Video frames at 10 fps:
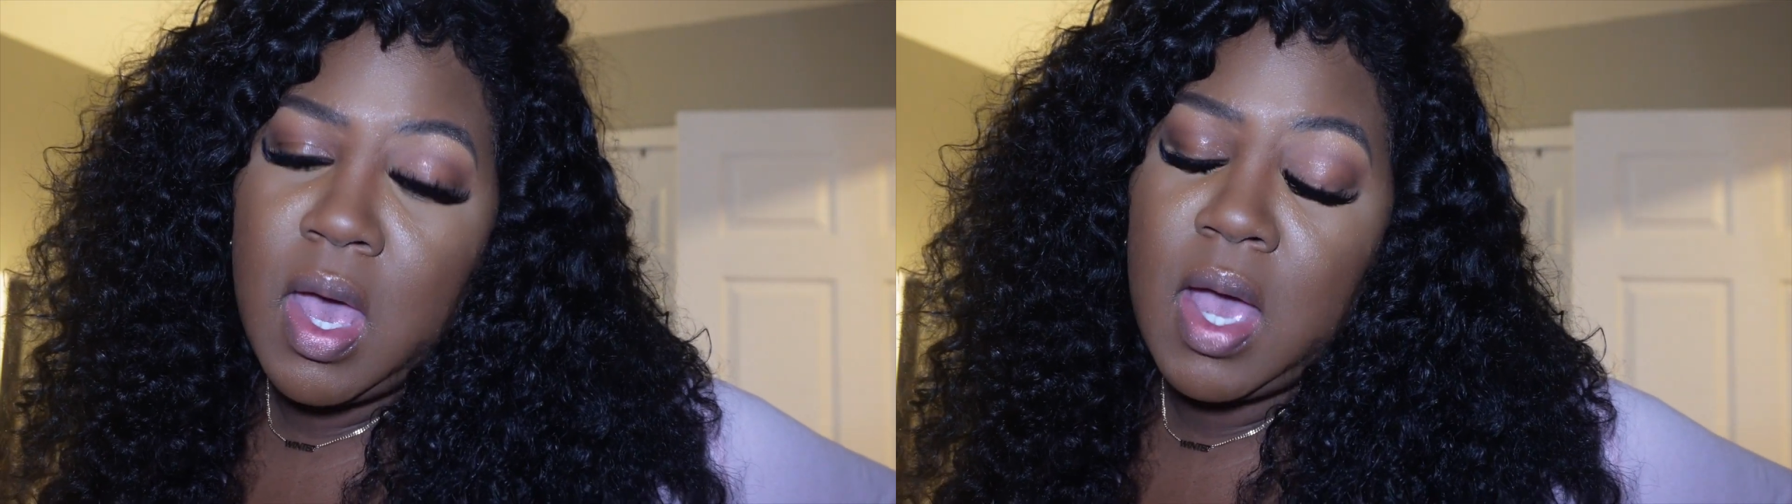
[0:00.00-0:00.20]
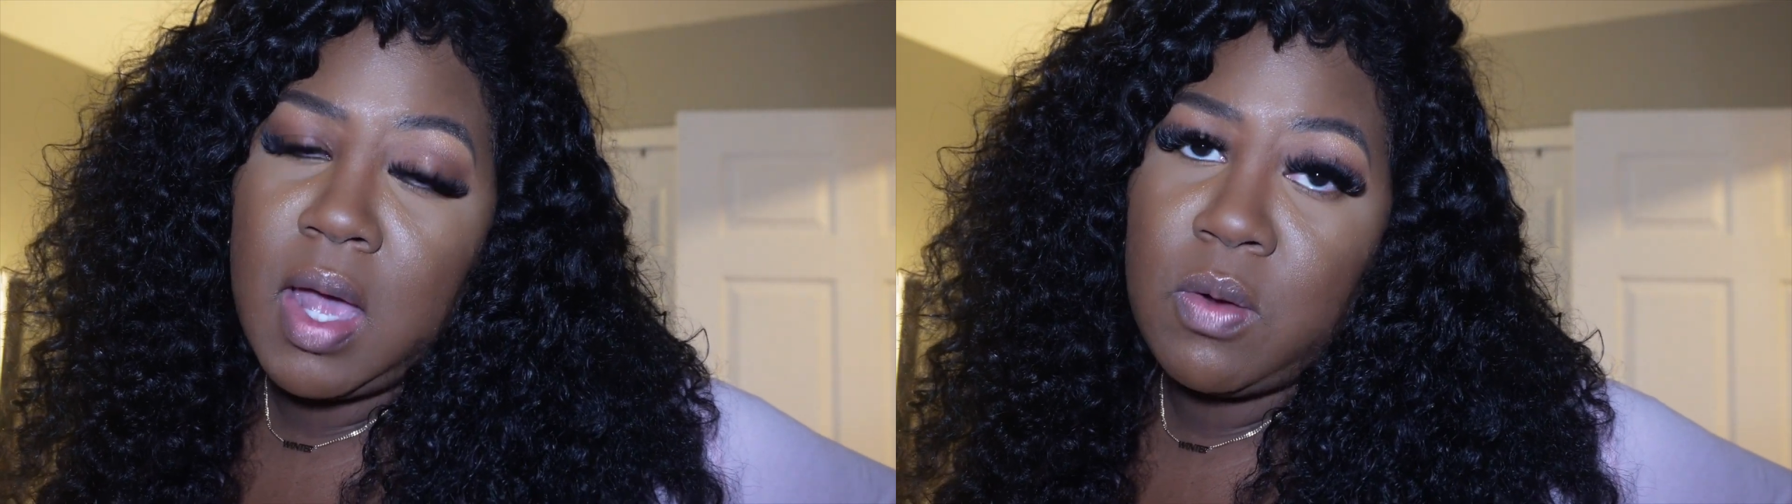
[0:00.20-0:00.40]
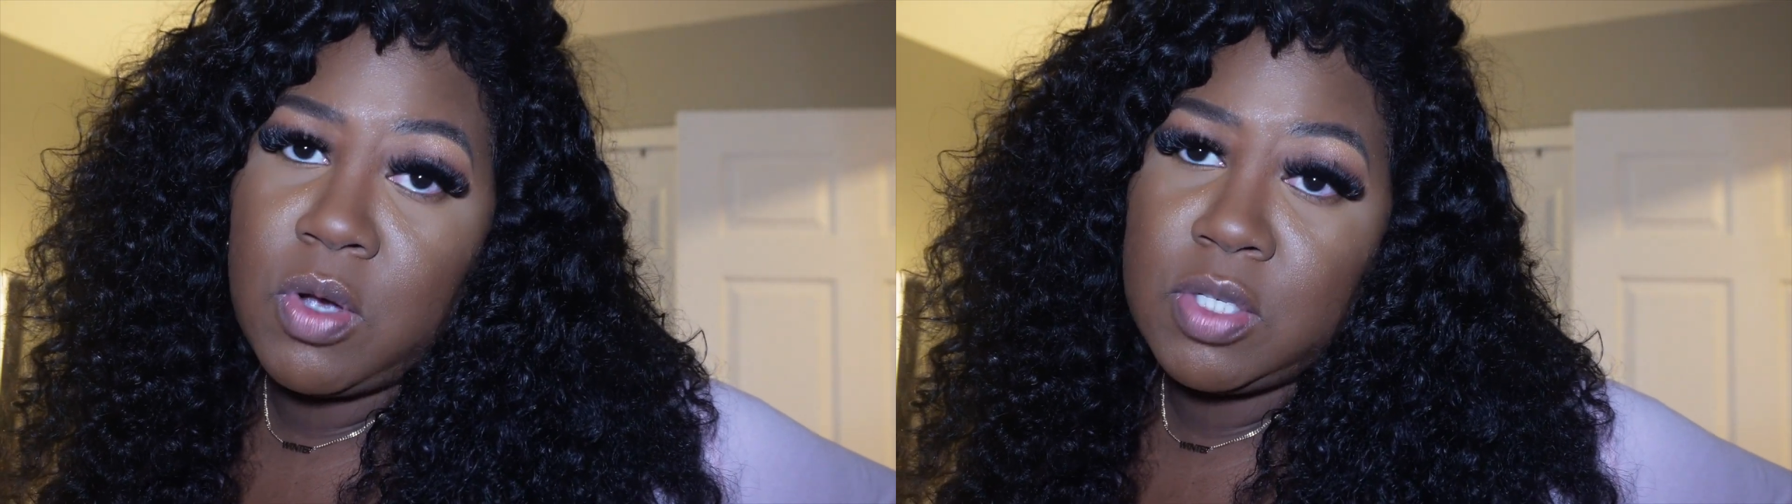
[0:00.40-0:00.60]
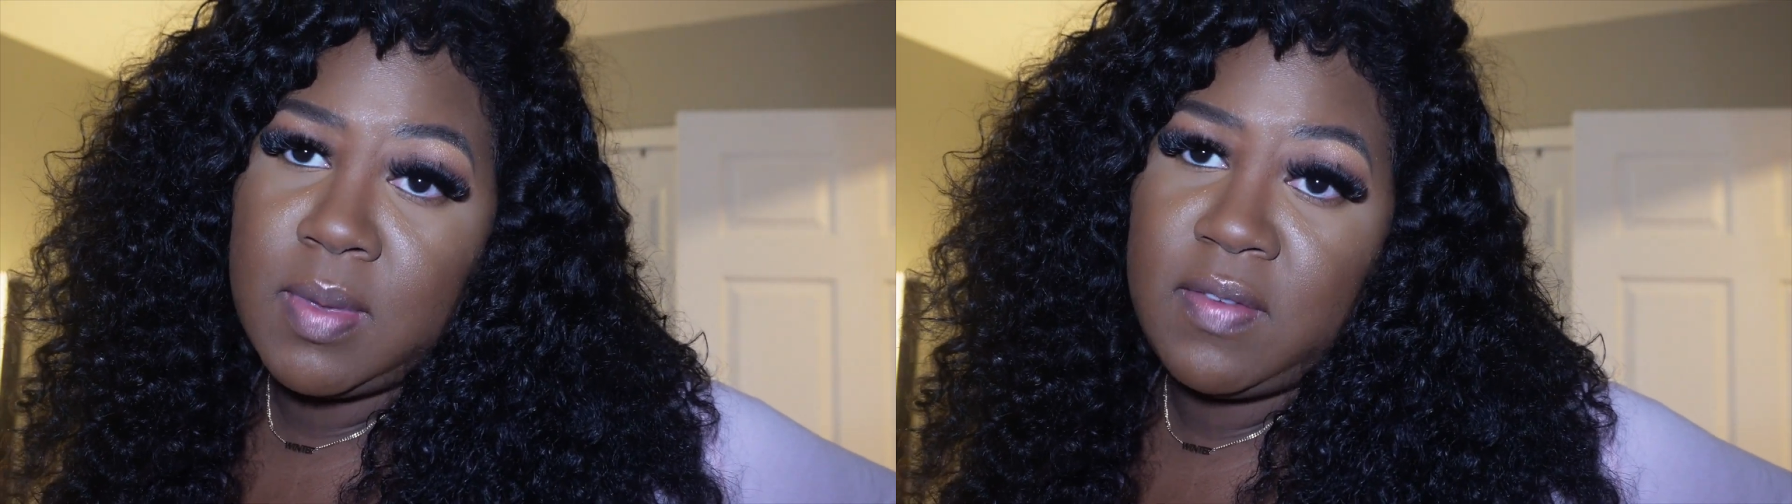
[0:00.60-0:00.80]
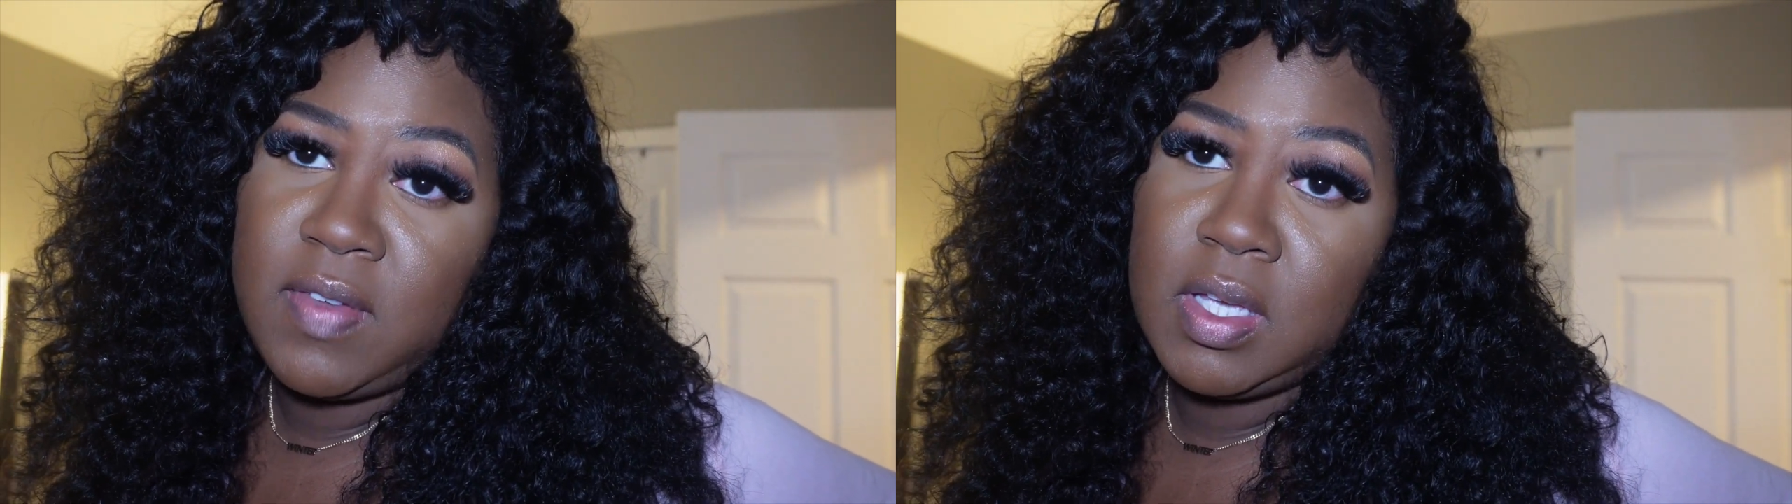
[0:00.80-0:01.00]
I gotta wash
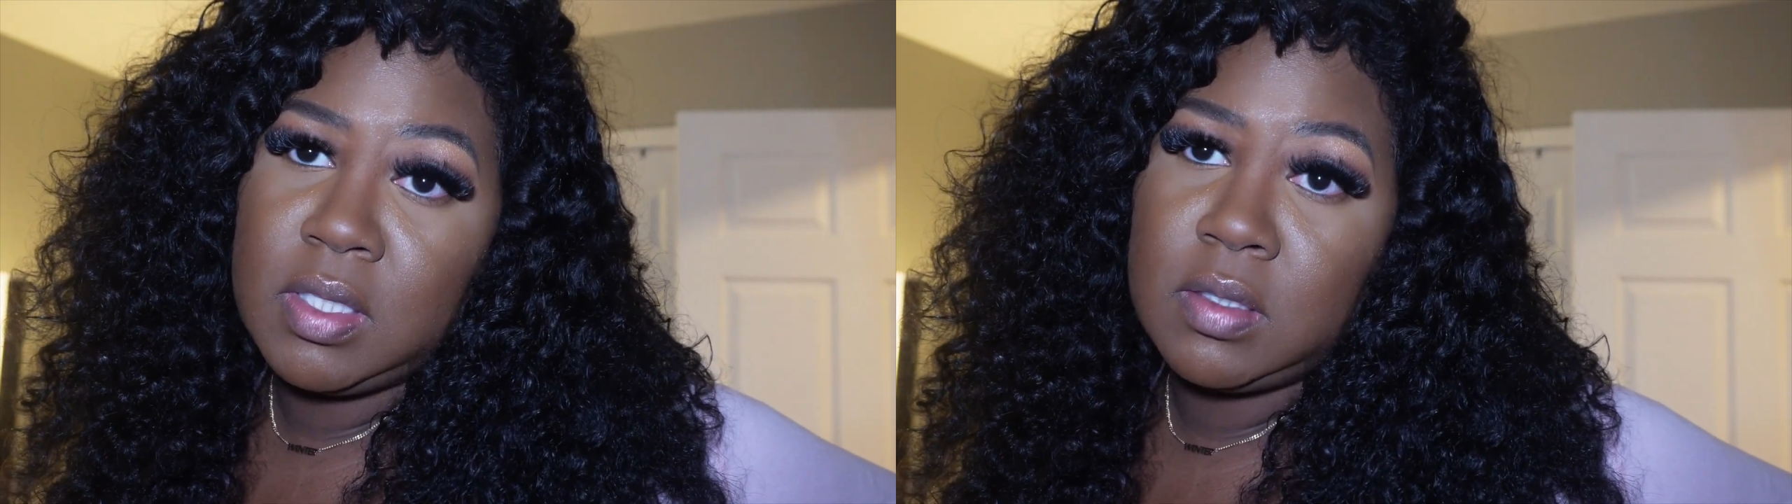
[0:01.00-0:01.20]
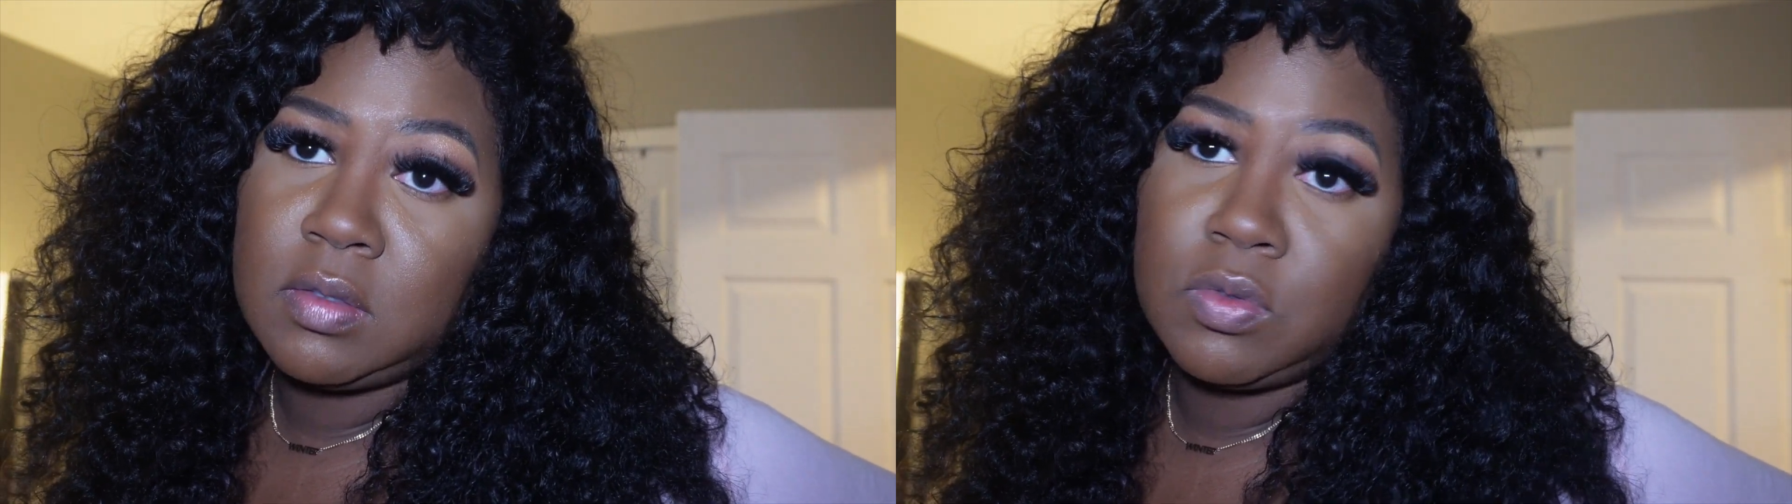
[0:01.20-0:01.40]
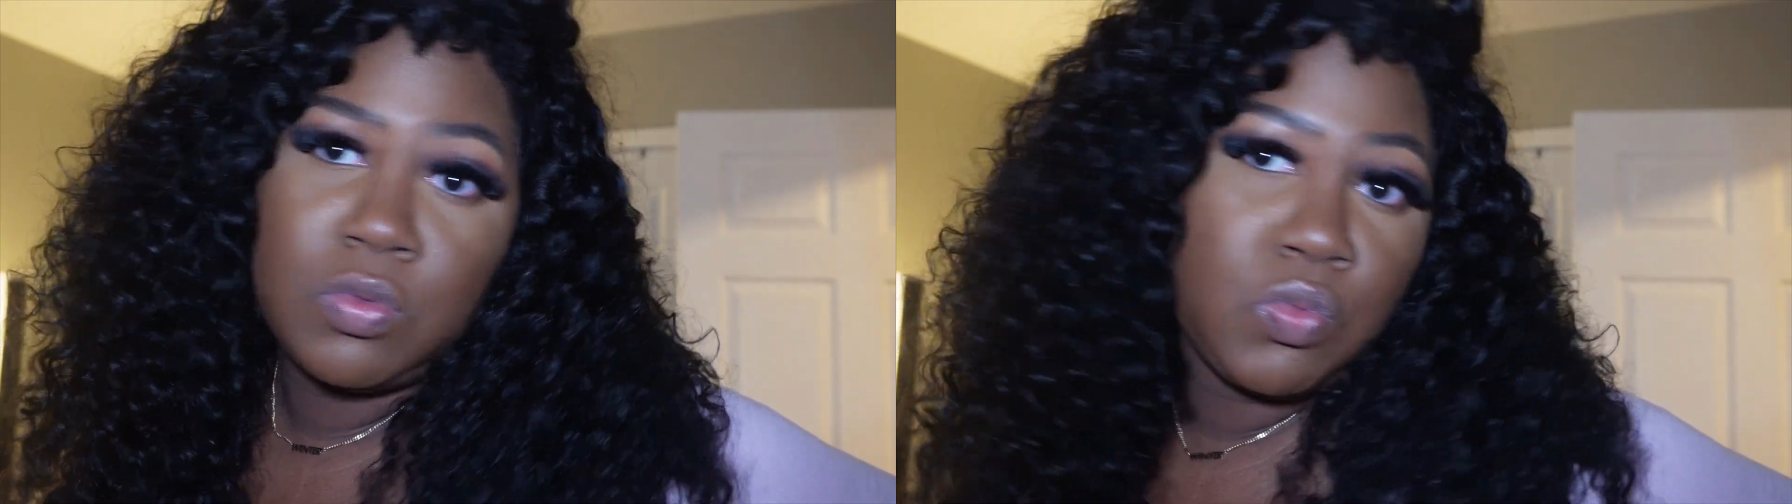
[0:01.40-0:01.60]
my face.